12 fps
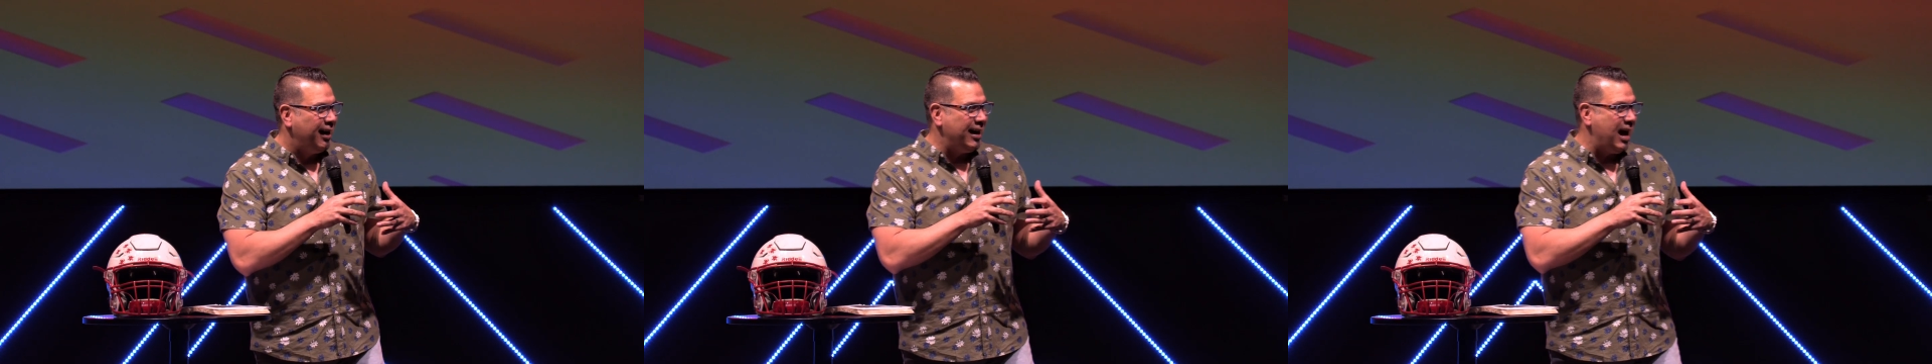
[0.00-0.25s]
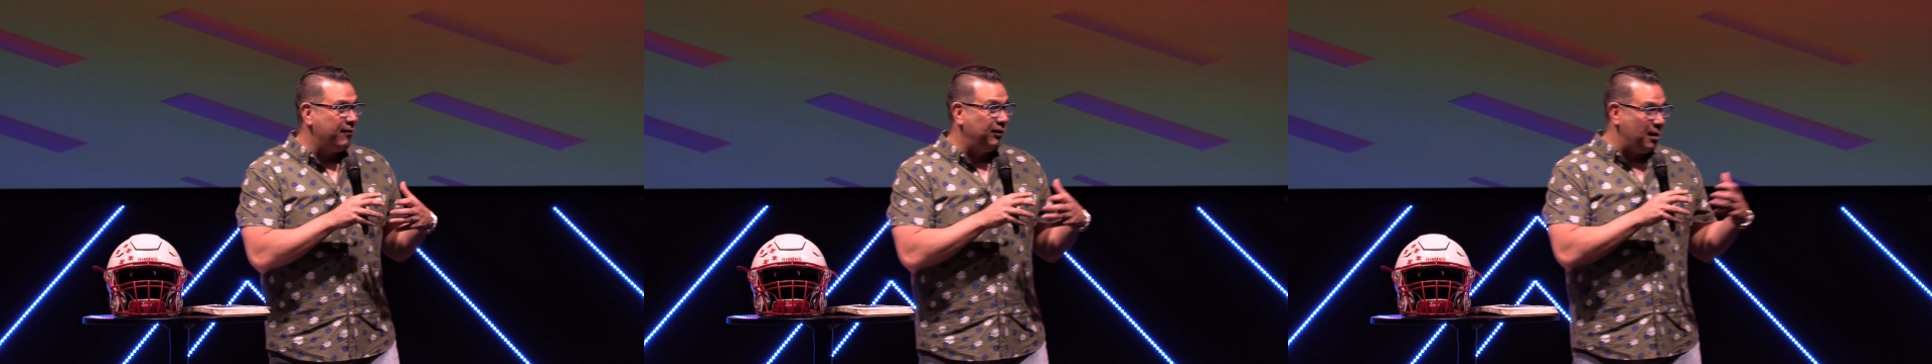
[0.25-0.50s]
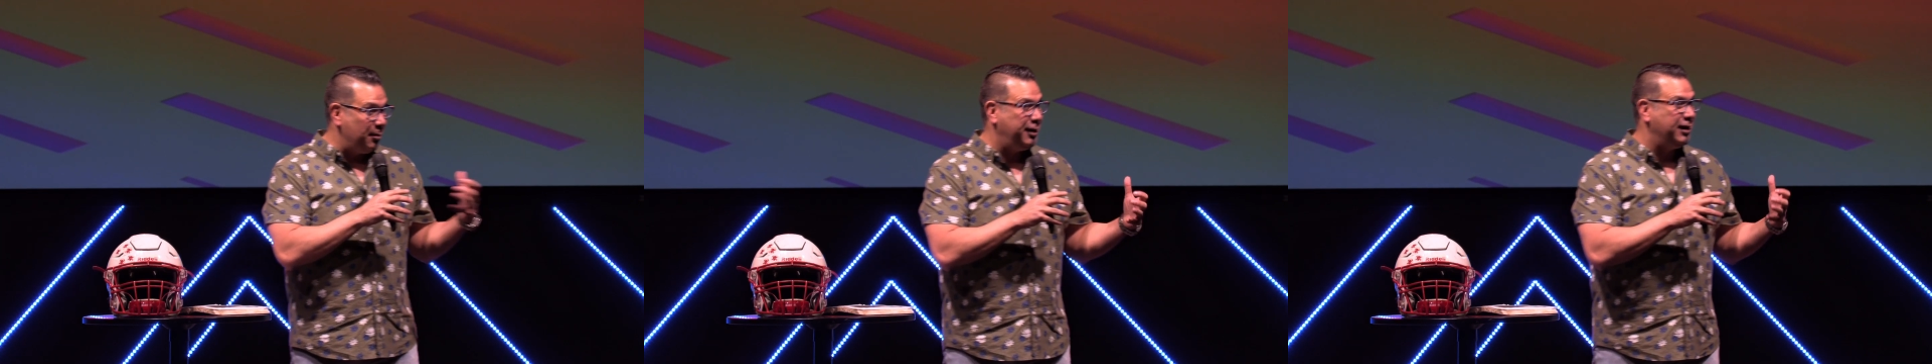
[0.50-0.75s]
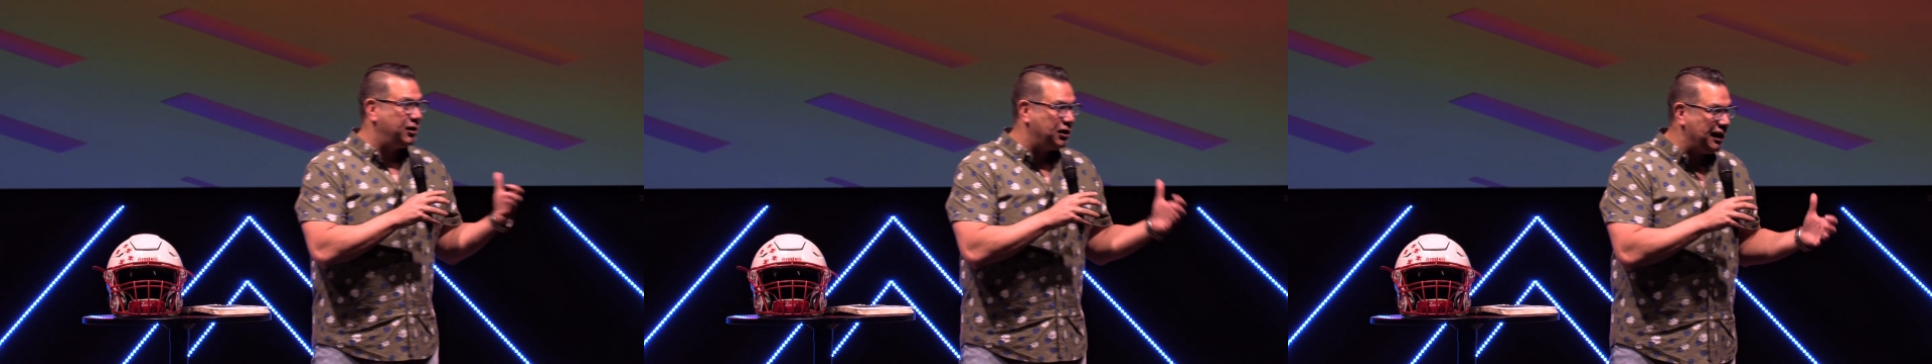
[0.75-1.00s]
and have
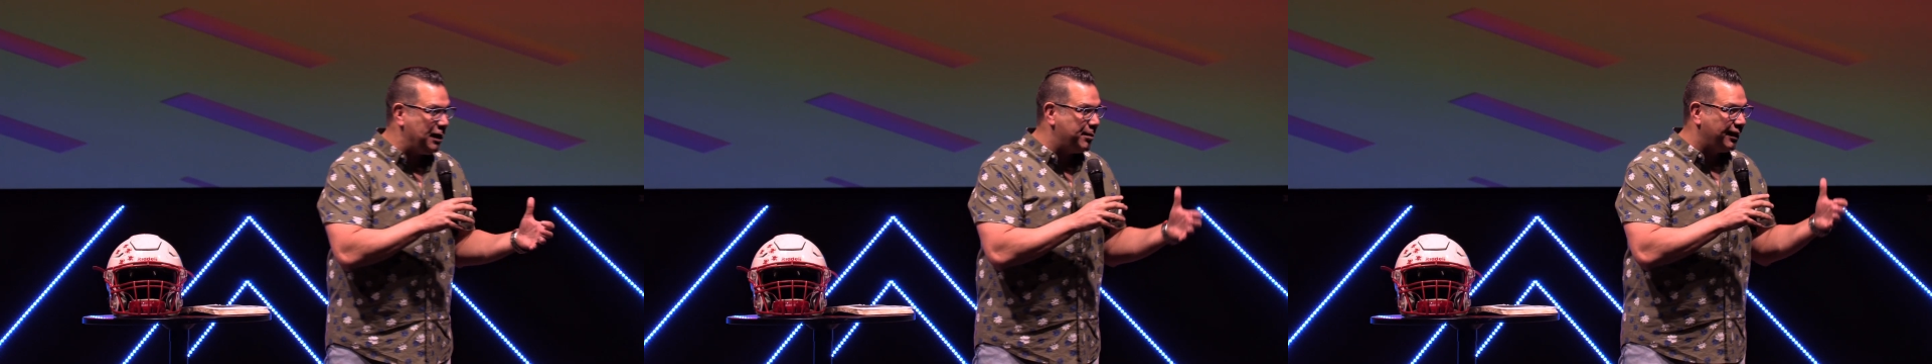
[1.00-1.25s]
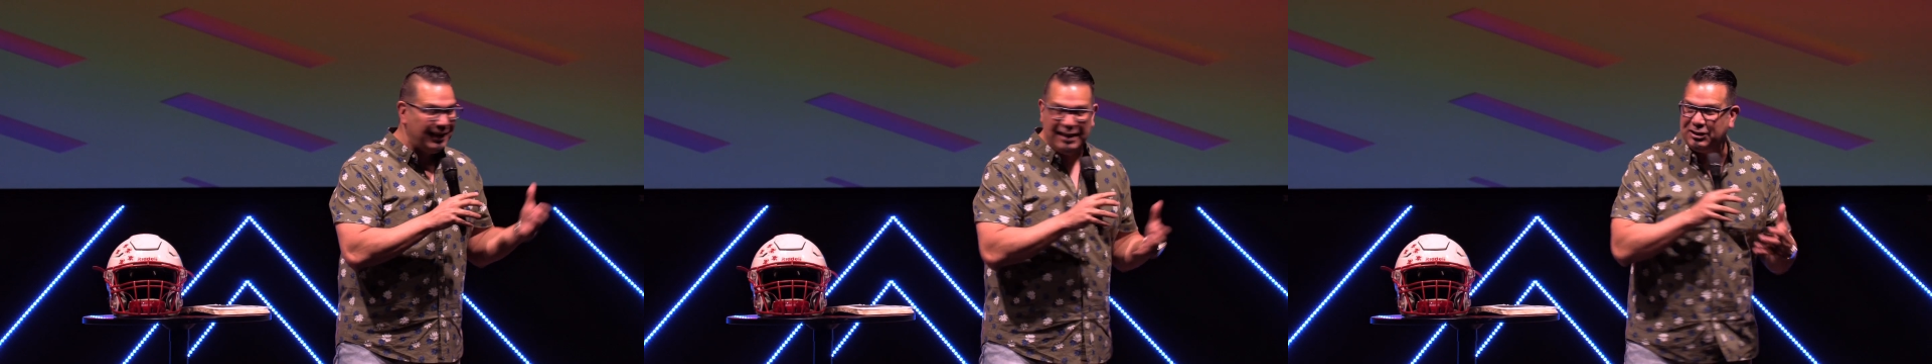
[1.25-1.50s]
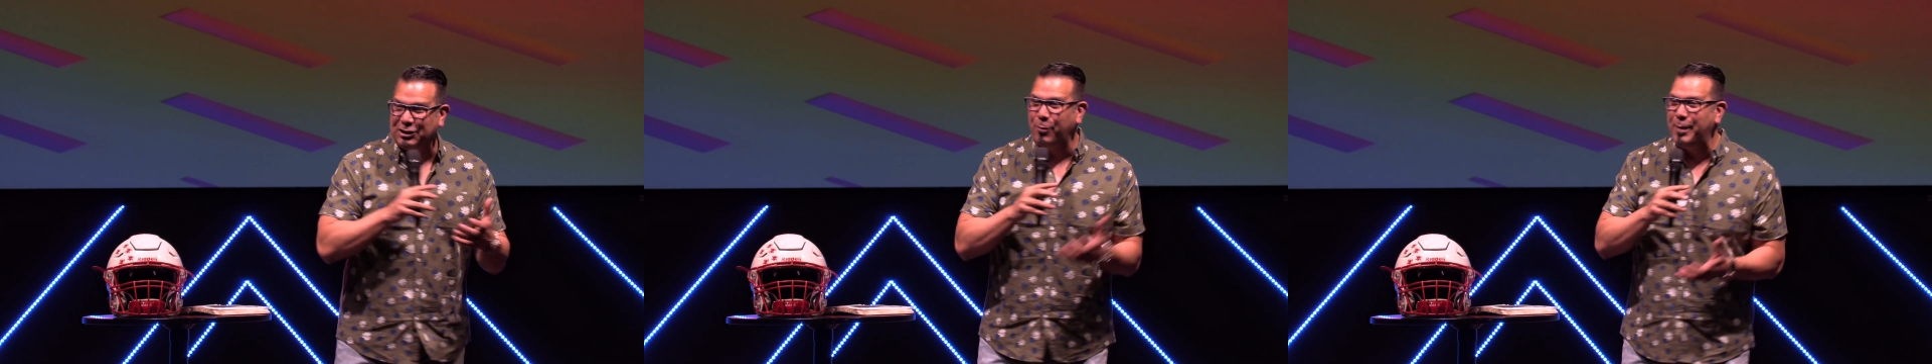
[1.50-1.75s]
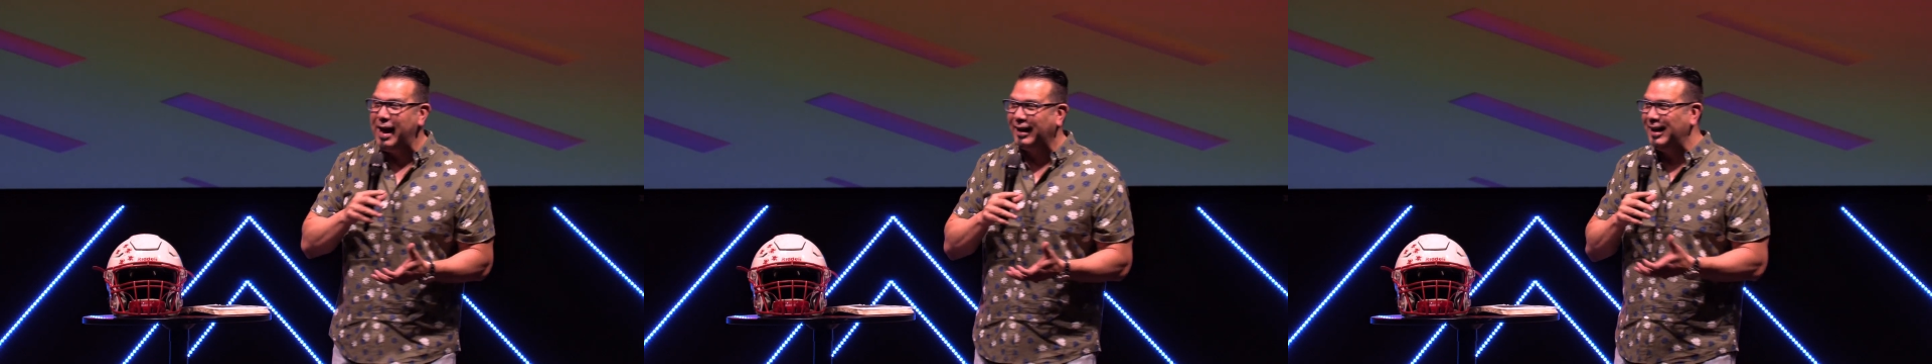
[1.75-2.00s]
limited seating, but at least go
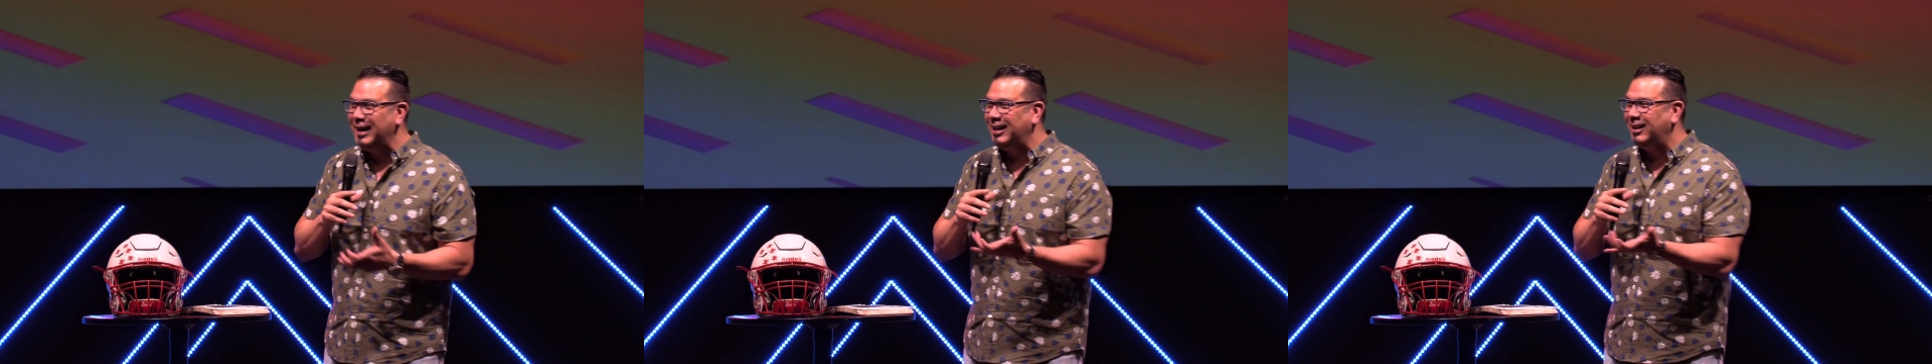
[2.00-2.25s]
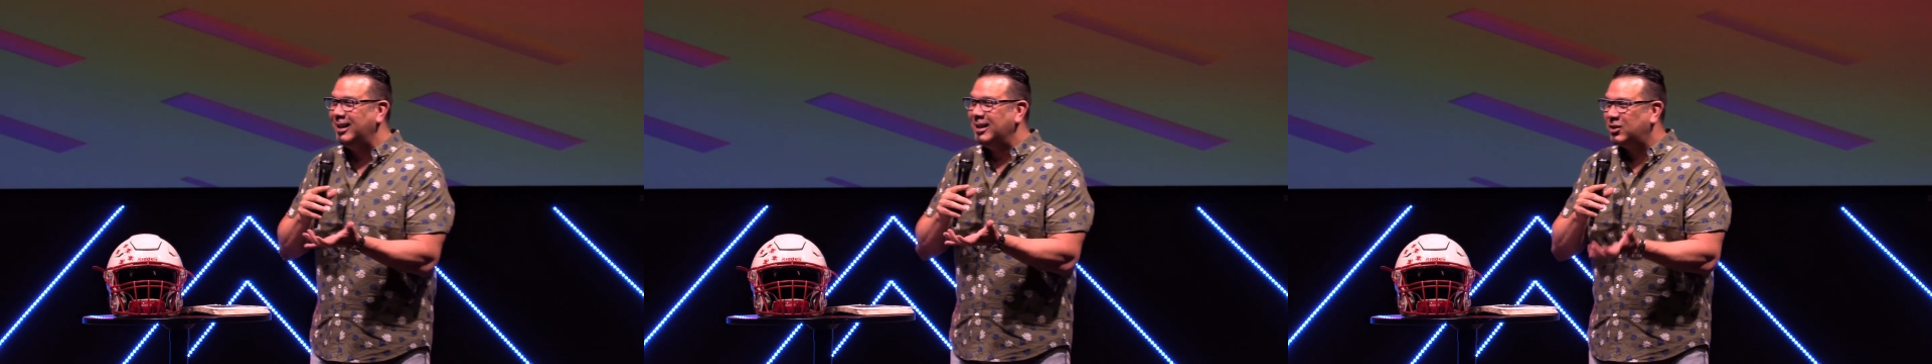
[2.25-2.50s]
back in and